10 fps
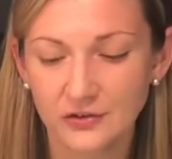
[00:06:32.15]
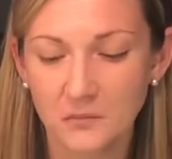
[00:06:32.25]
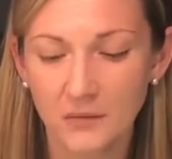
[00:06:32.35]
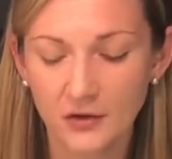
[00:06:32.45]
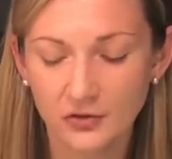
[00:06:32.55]
The
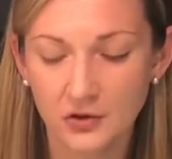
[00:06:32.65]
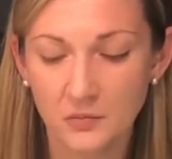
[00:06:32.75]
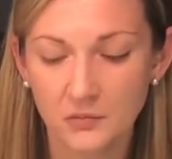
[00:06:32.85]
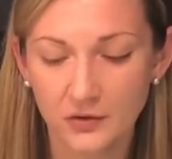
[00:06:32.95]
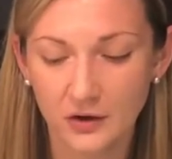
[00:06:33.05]

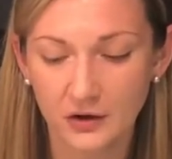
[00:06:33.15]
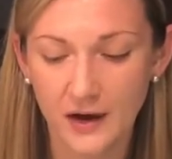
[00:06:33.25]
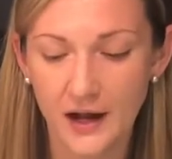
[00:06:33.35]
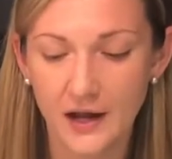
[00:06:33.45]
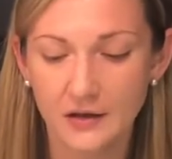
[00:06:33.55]
mushrooms are
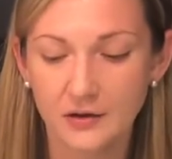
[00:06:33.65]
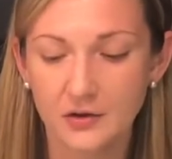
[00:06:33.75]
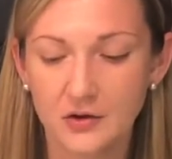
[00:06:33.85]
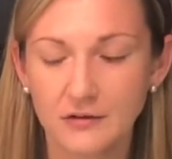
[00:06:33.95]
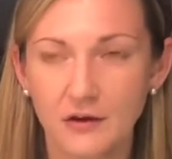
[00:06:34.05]
great.
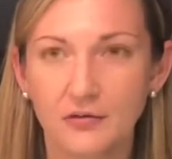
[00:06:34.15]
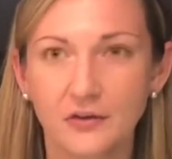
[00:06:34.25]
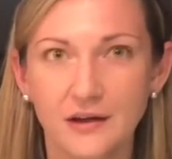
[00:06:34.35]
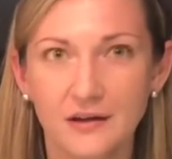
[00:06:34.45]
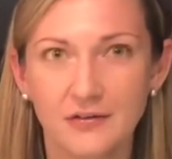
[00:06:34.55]
You can
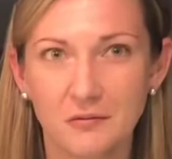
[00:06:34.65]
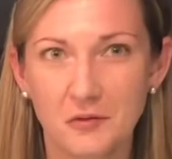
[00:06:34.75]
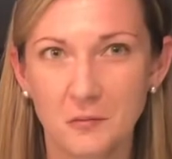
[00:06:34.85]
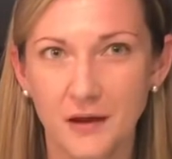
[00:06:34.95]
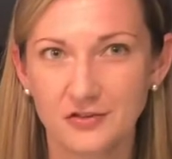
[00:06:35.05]
definitely get some of
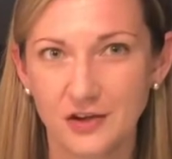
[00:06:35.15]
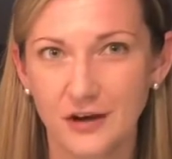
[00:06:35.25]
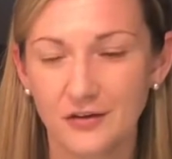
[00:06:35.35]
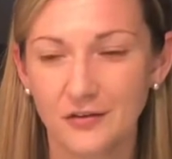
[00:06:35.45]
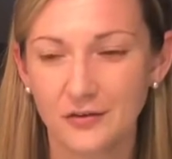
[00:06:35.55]
the
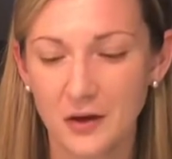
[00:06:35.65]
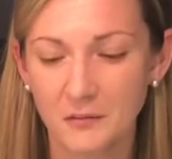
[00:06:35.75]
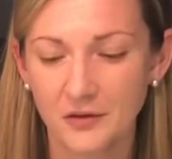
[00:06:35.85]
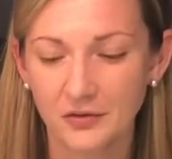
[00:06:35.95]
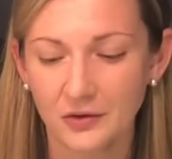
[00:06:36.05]
pancetta that's
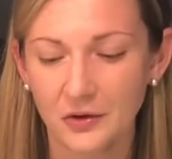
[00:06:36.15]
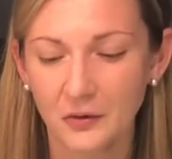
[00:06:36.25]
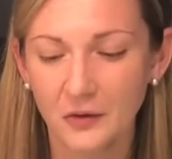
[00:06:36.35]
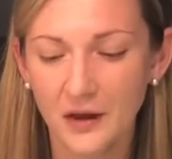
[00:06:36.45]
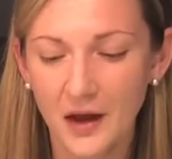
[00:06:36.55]
coming through,